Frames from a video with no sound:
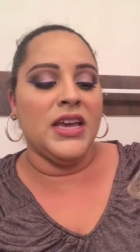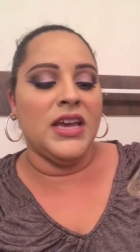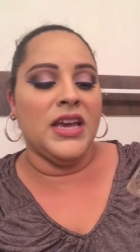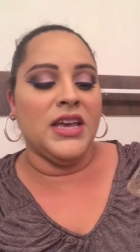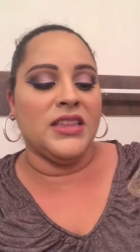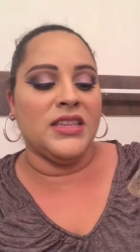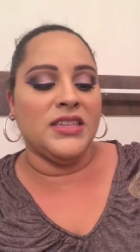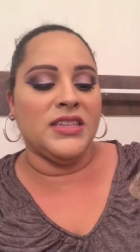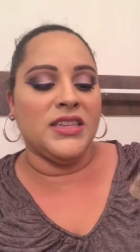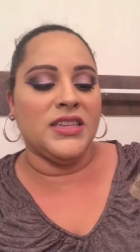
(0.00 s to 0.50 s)

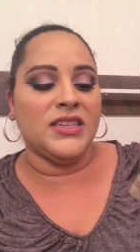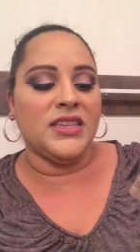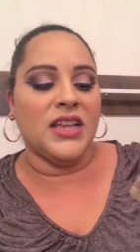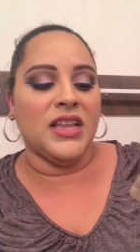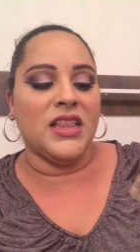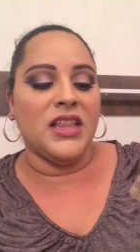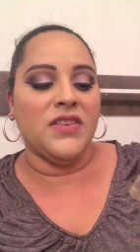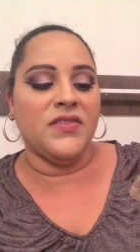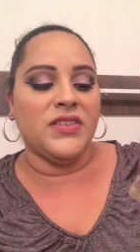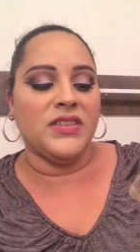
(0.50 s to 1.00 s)
And this is
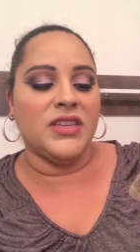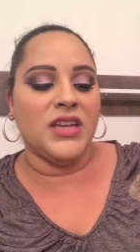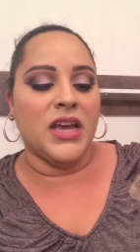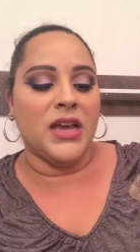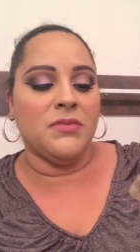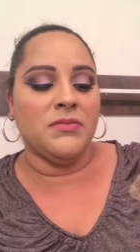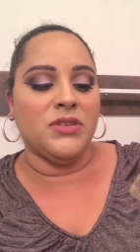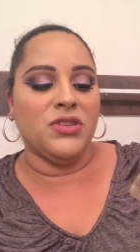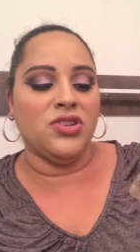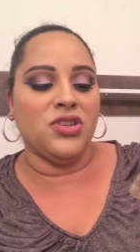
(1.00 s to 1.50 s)
11
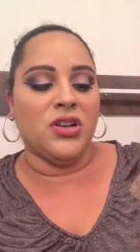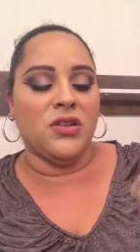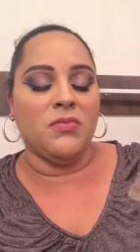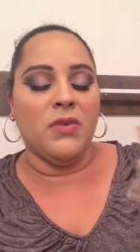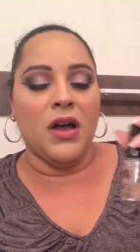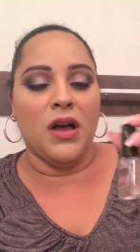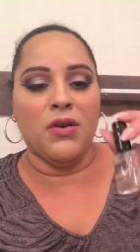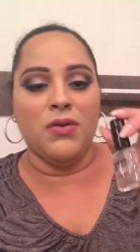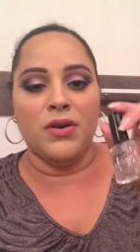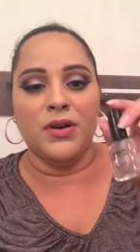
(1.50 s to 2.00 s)
times gel
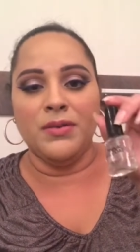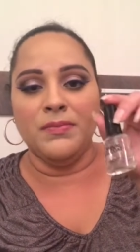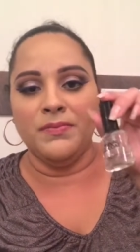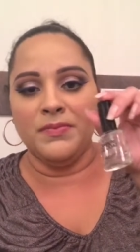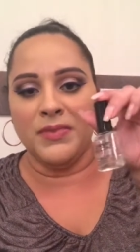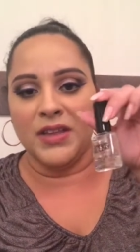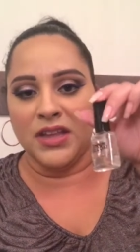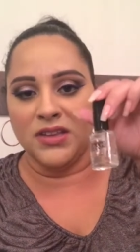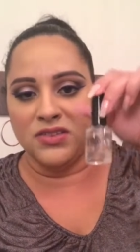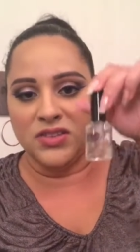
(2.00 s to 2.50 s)
power.
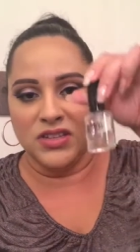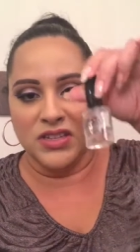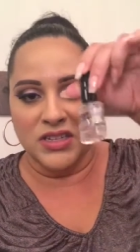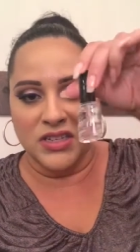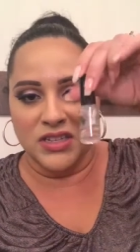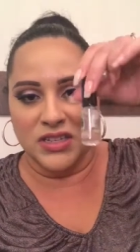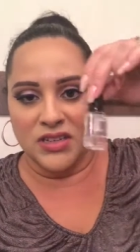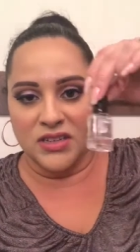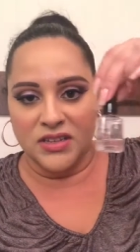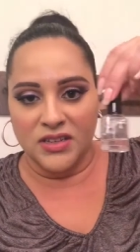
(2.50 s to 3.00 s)
As you can
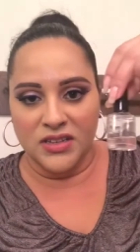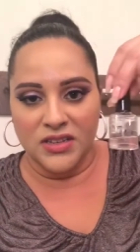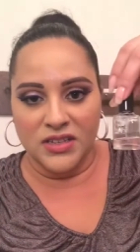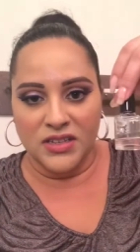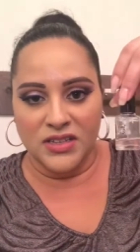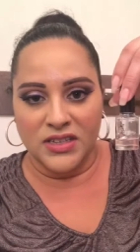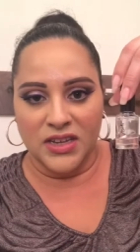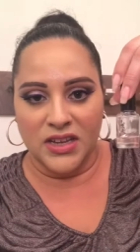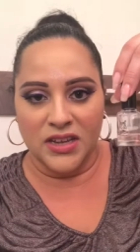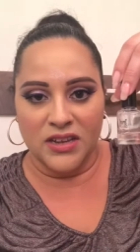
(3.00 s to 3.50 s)
see,
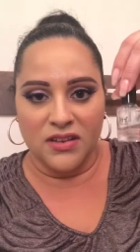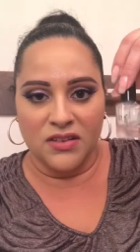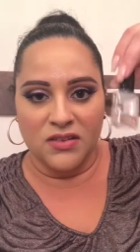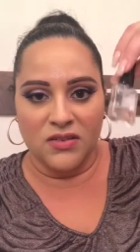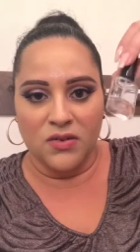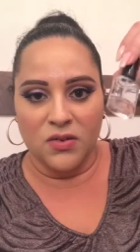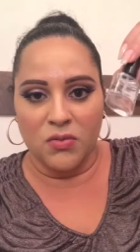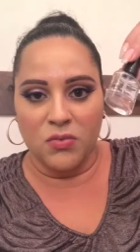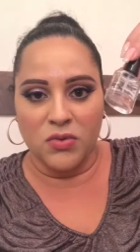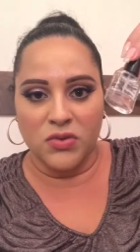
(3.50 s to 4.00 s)
it's like
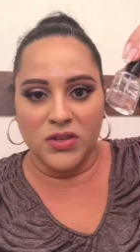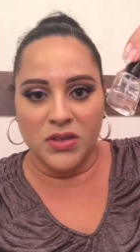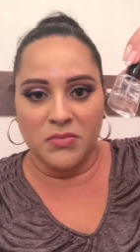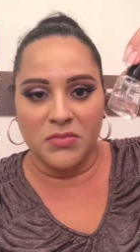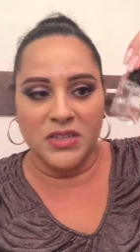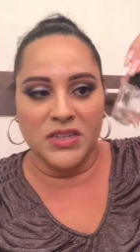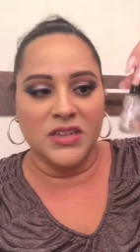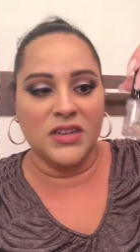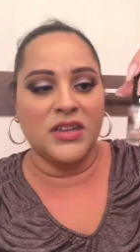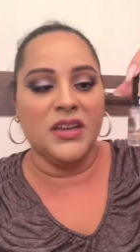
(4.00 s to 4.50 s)
almost
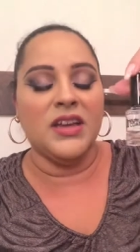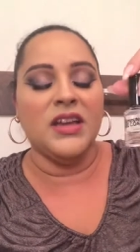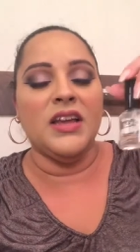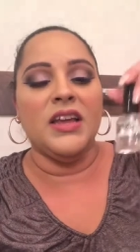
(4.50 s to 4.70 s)
empty.